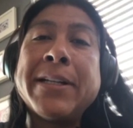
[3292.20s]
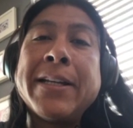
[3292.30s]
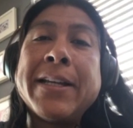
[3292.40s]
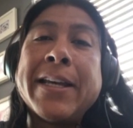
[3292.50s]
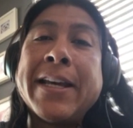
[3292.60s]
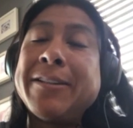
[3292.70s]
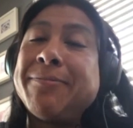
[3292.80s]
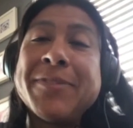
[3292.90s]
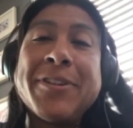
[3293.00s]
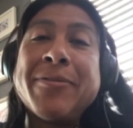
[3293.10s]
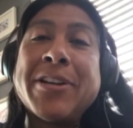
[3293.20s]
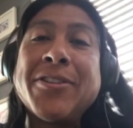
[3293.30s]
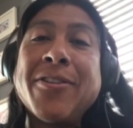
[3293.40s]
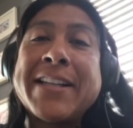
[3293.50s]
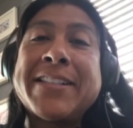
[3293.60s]
And, there's
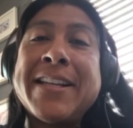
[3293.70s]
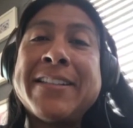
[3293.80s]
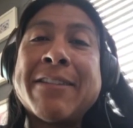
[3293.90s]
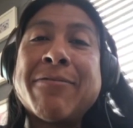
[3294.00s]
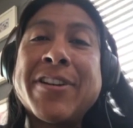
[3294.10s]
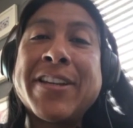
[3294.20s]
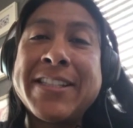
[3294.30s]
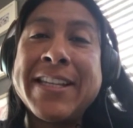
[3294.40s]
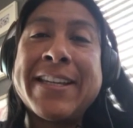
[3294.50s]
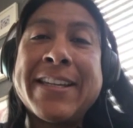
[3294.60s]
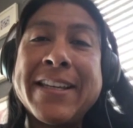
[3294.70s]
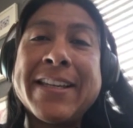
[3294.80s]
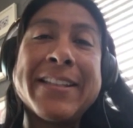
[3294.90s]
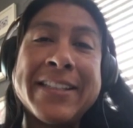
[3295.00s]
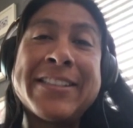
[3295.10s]
no accident that we're seeing
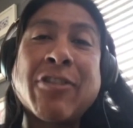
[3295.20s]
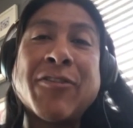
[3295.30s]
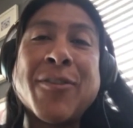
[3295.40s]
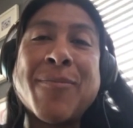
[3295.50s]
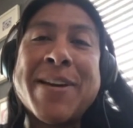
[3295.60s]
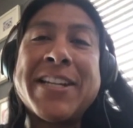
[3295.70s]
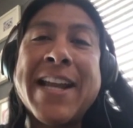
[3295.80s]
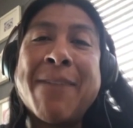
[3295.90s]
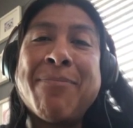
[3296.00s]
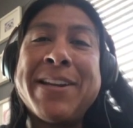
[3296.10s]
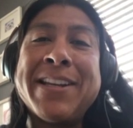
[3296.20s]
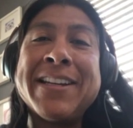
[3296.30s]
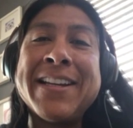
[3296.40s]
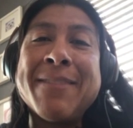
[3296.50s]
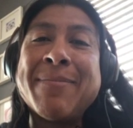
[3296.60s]
this transformation happening.
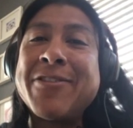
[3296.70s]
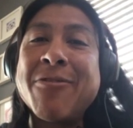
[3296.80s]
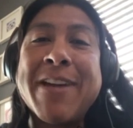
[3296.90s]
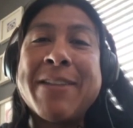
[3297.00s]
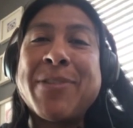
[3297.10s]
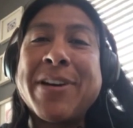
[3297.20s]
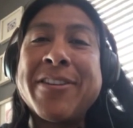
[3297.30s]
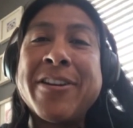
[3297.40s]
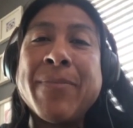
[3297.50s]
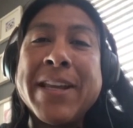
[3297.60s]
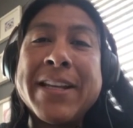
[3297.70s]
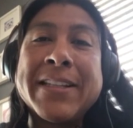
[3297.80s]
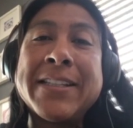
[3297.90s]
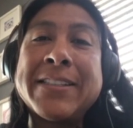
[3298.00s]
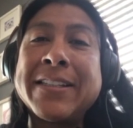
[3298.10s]
But you're right, brother. This
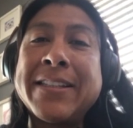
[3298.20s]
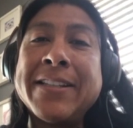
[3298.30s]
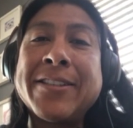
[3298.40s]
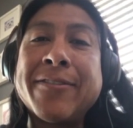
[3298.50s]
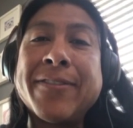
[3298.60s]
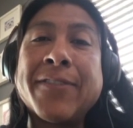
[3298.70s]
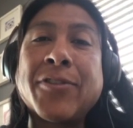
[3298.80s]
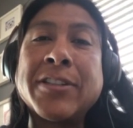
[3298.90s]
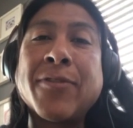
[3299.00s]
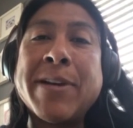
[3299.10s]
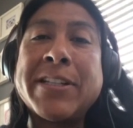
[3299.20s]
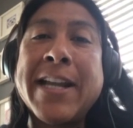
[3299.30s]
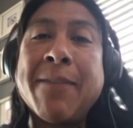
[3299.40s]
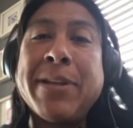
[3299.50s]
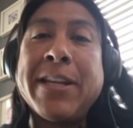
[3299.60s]
is the things of transformation
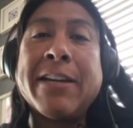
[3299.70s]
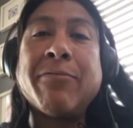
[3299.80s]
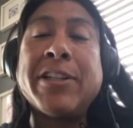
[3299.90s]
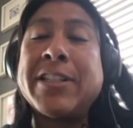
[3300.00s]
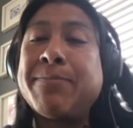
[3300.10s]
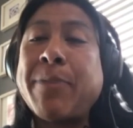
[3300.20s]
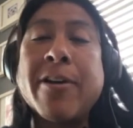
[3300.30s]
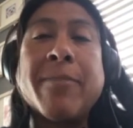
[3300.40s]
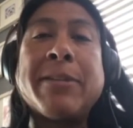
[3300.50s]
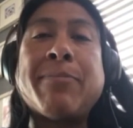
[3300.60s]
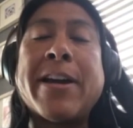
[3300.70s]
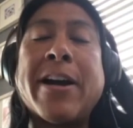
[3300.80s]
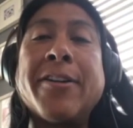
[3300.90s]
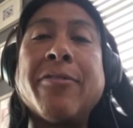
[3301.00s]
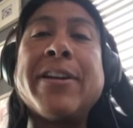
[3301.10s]
happening, and we're just part of it. By honoring our